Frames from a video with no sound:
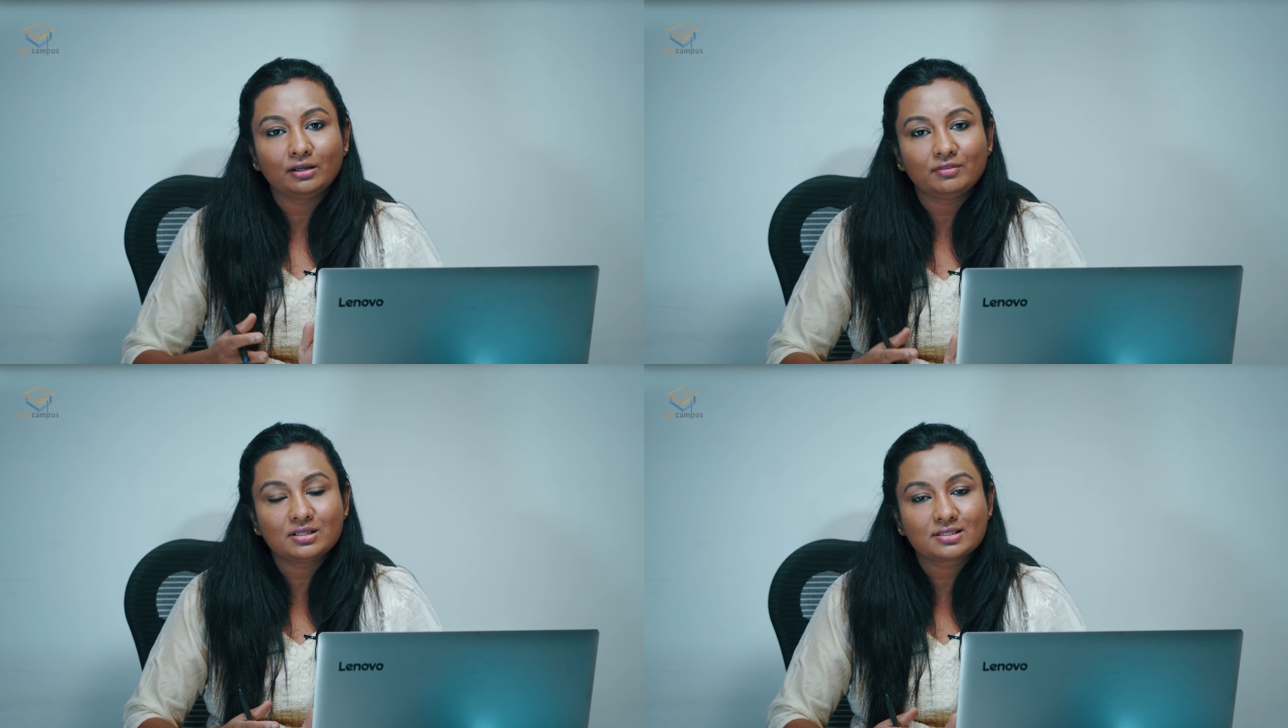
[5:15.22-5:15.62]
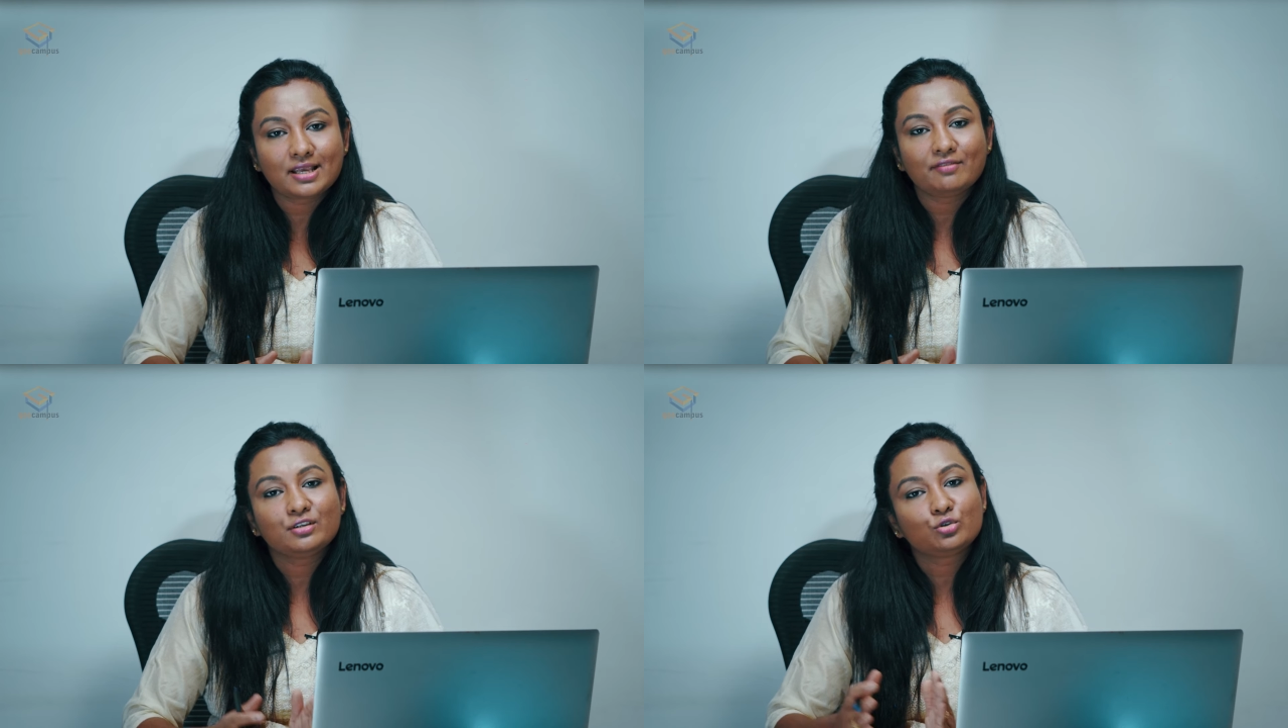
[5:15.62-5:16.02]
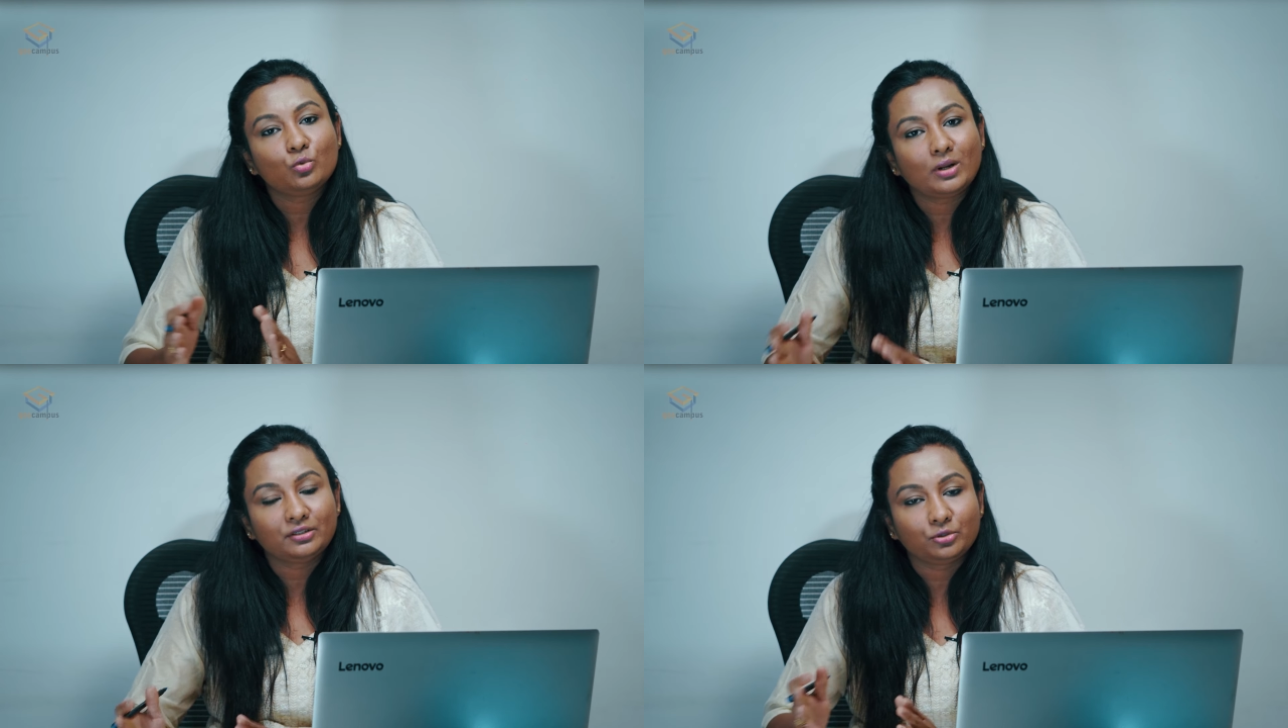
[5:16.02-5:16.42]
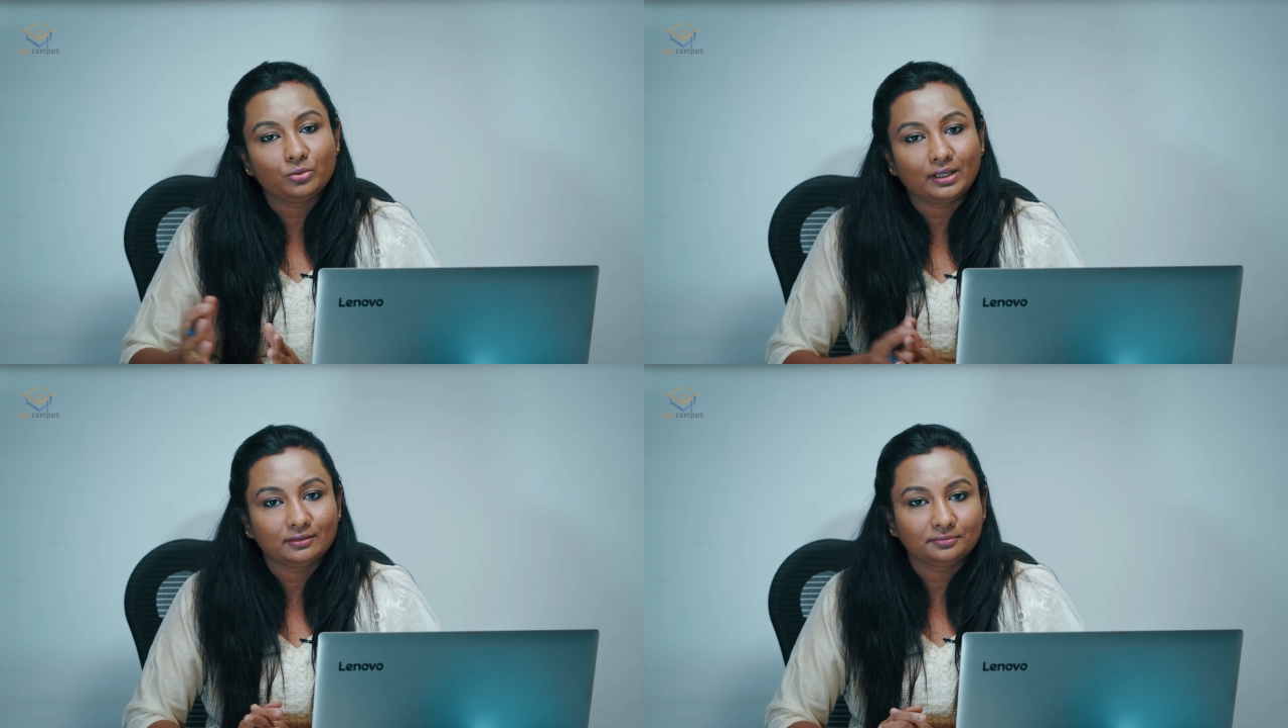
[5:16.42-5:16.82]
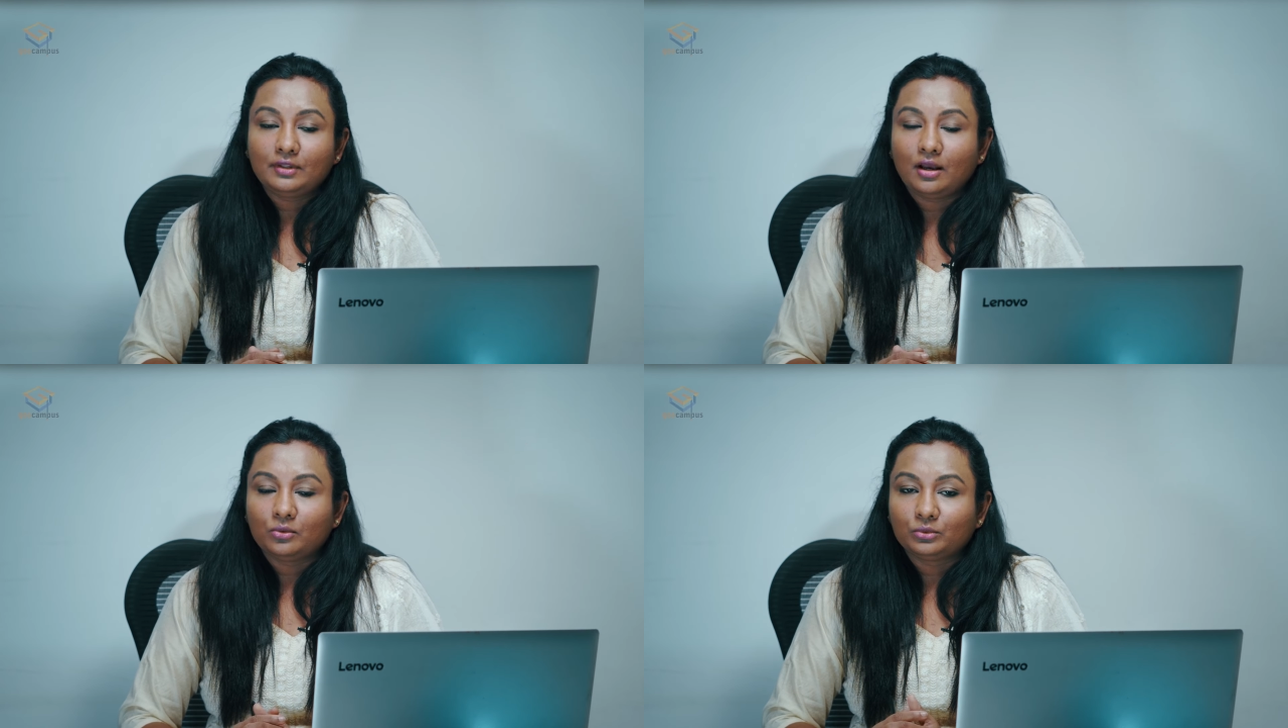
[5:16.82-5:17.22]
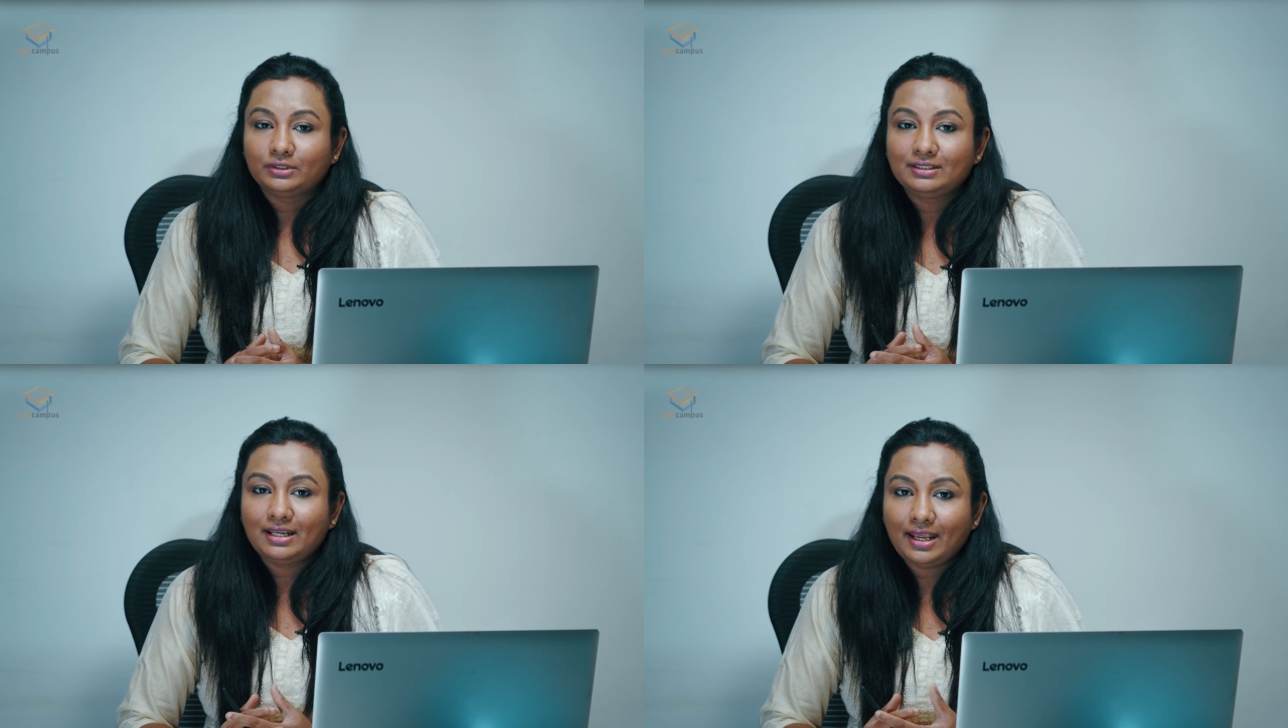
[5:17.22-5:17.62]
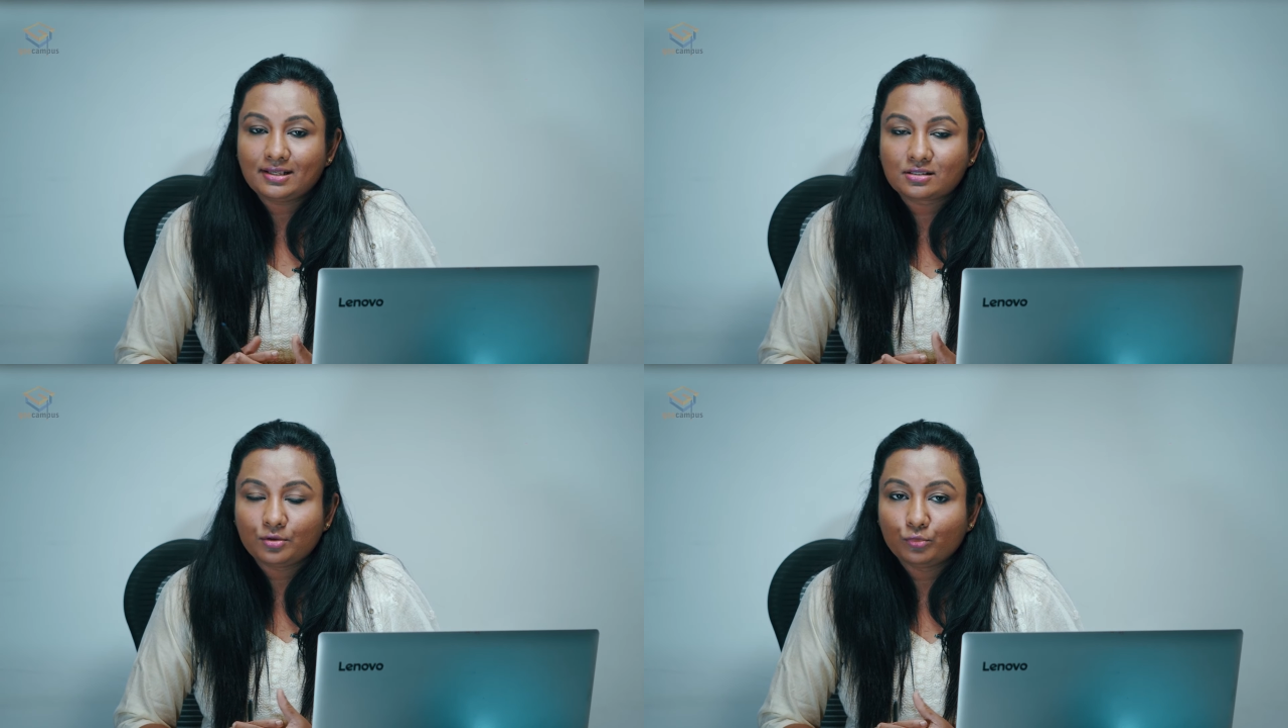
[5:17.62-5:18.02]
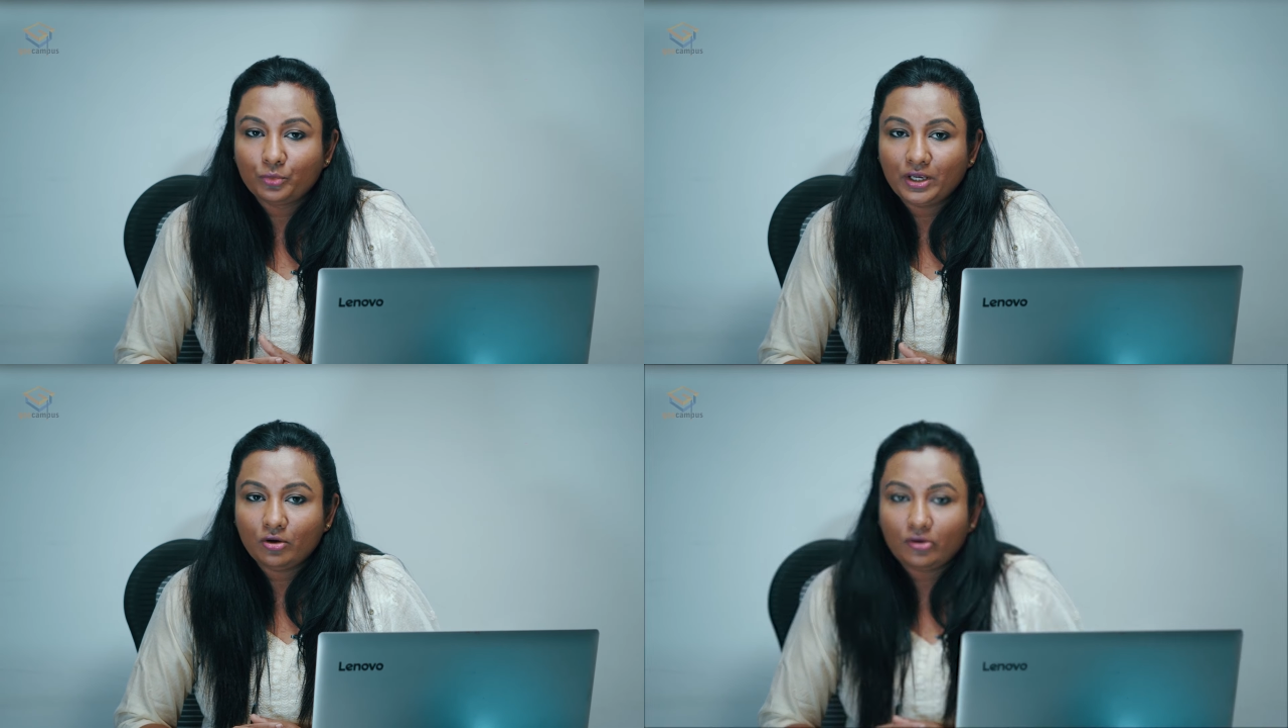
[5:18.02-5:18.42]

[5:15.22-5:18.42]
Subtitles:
117 to 121. Now the next, moving